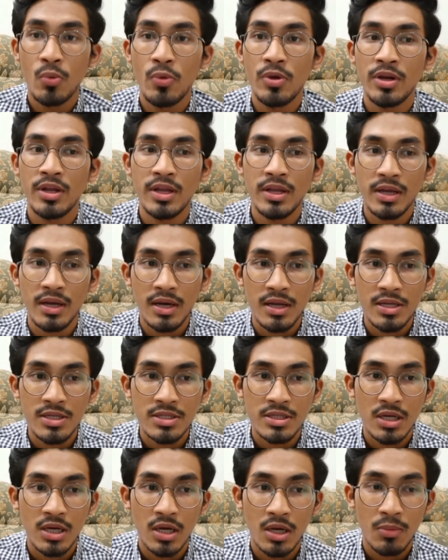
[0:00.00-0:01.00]
English
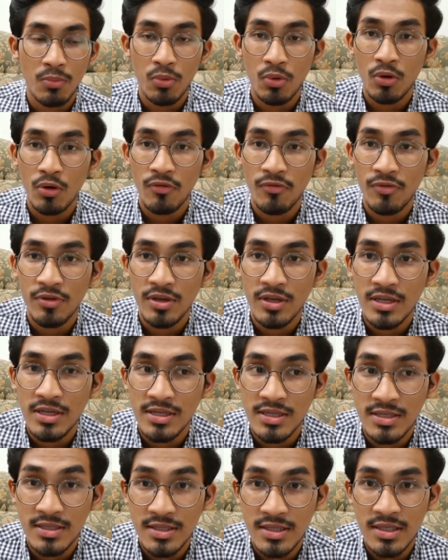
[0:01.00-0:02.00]

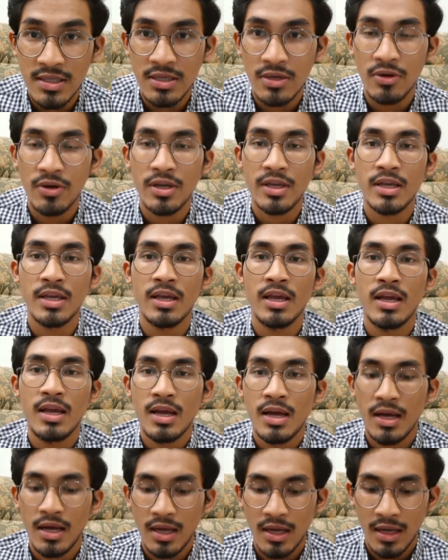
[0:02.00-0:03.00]
proficiency. Okay,
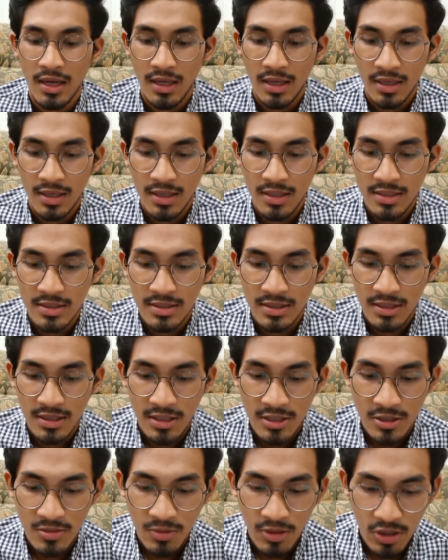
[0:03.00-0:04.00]
This is
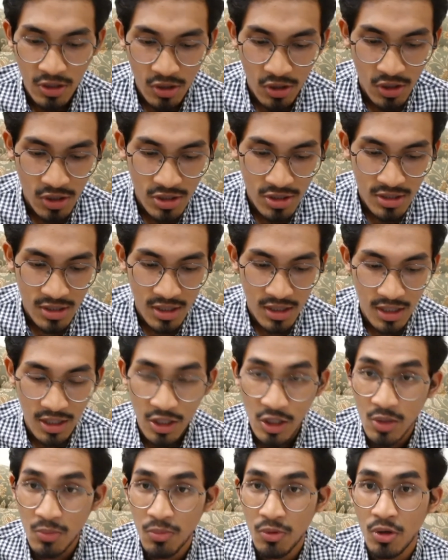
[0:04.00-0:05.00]
because the
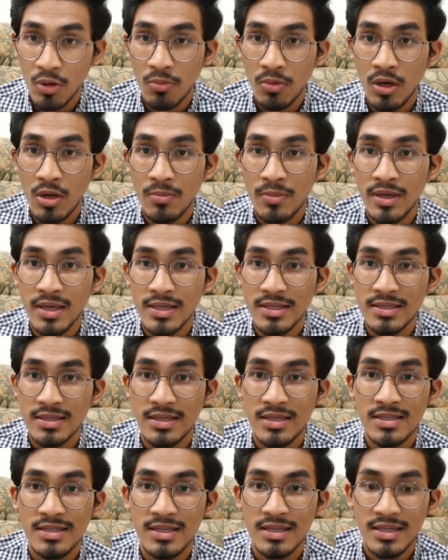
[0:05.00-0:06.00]
problem
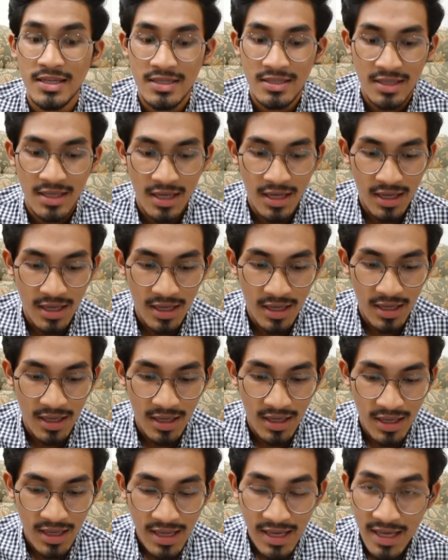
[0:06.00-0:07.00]
exists is
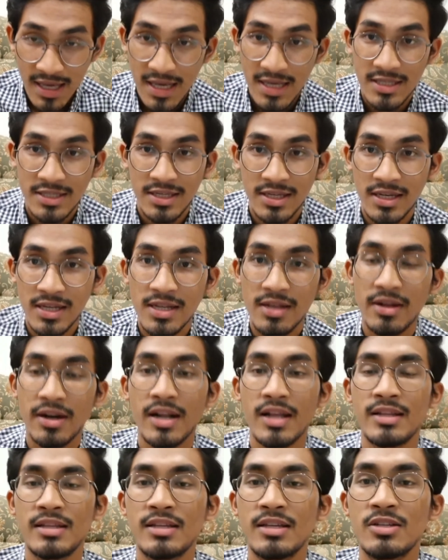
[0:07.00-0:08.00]
actually
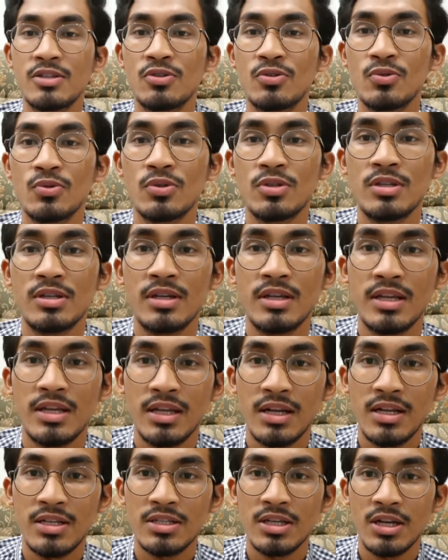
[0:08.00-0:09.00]
related to the
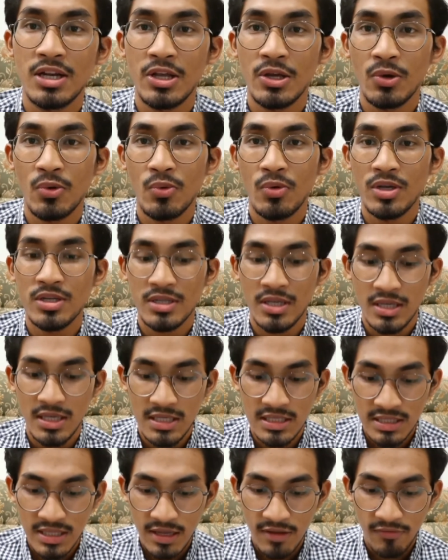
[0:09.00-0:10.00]
English language
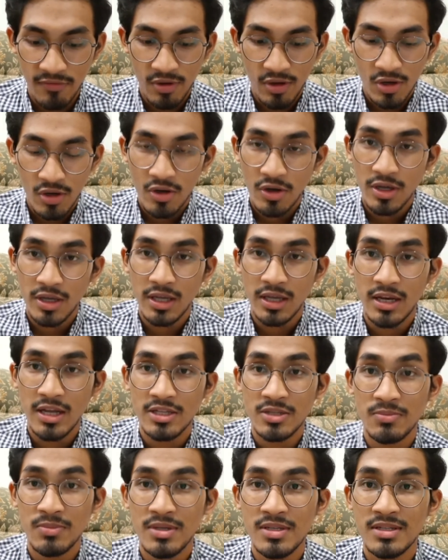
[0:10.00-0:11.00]
itself. Okay, that
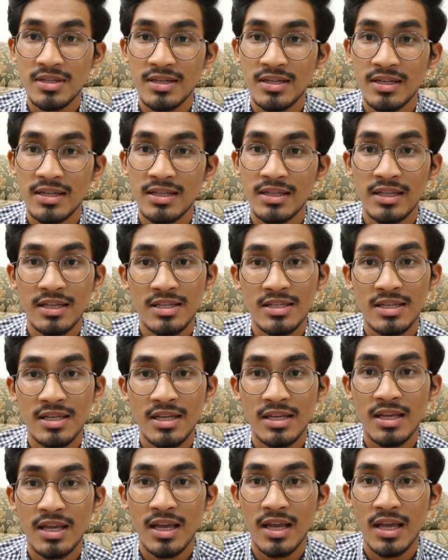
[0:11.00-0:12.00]
means the teaching
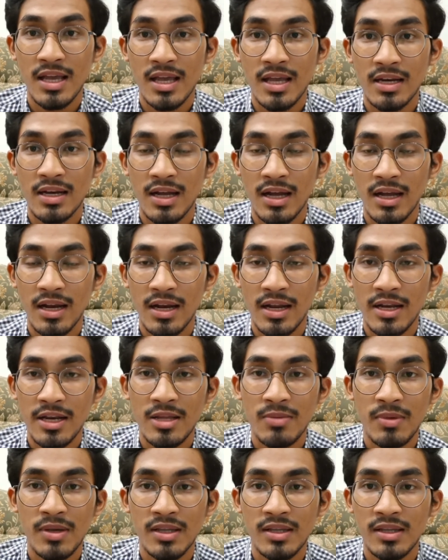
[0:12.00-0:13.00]
and learning
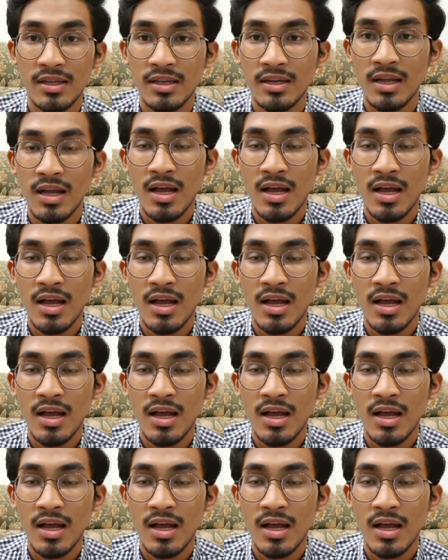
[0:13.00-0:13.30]
method